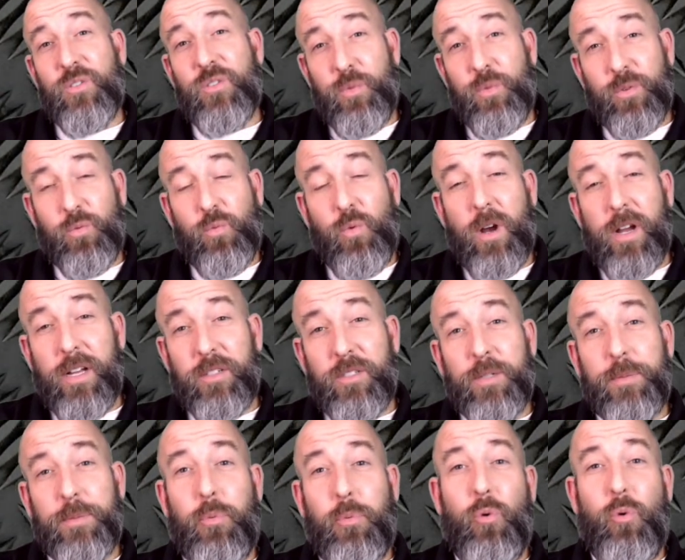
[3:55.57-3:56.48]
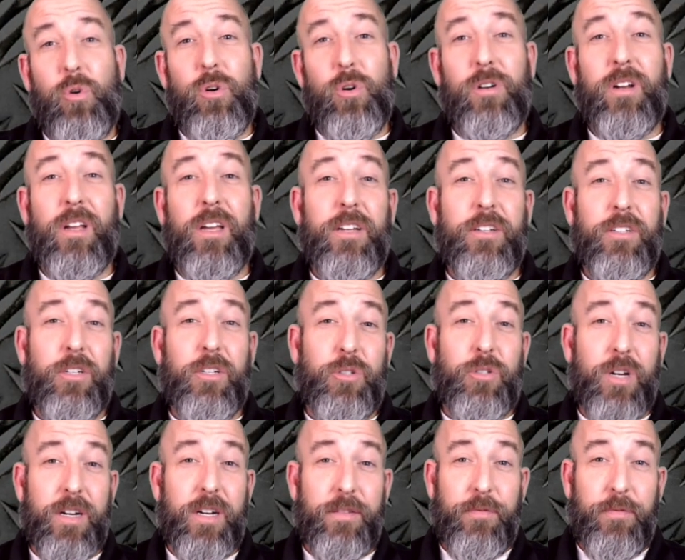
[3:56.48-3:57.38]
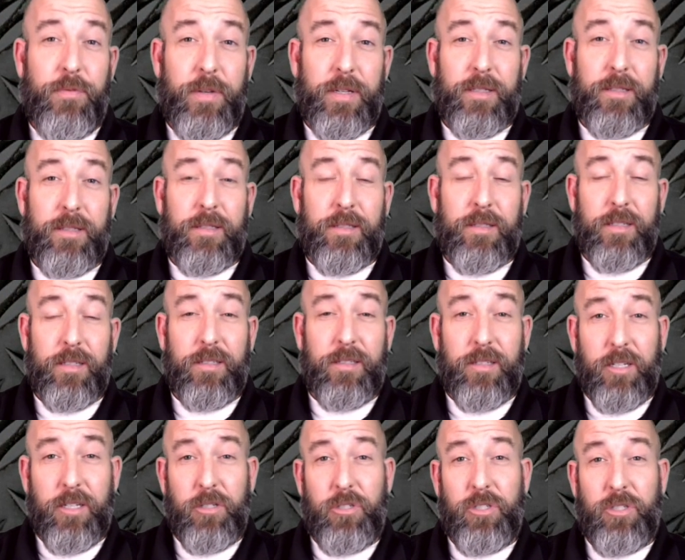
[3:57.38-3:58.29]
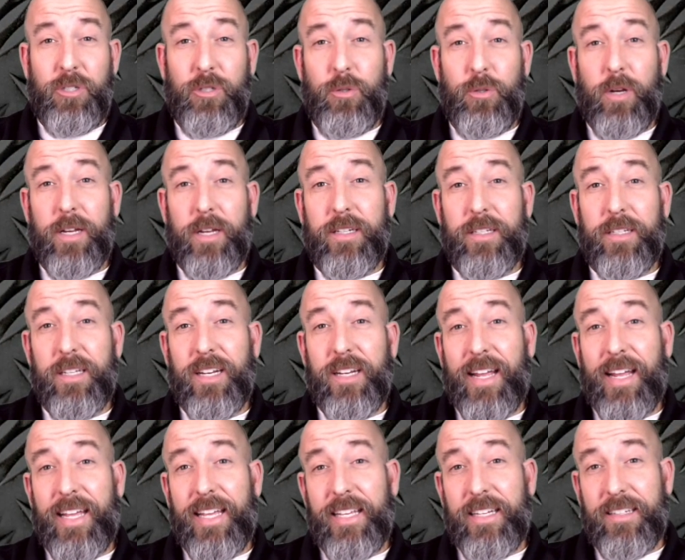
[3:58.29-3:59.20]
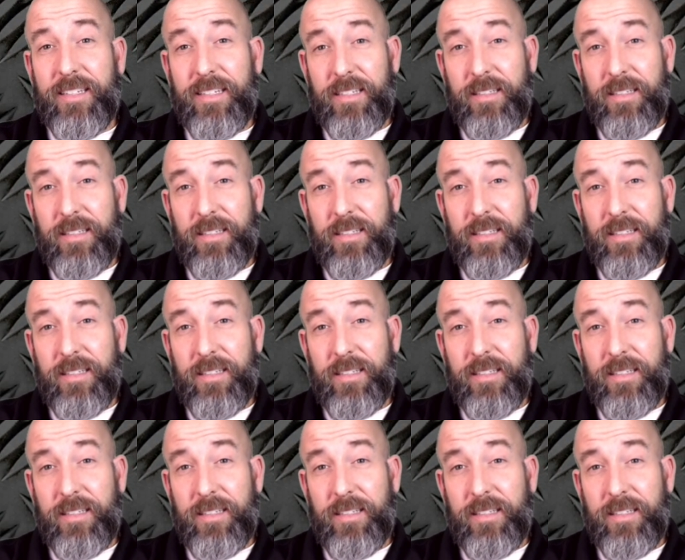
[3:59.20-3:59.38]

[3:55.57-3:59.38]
with Wyze support to try to fix this issue and get a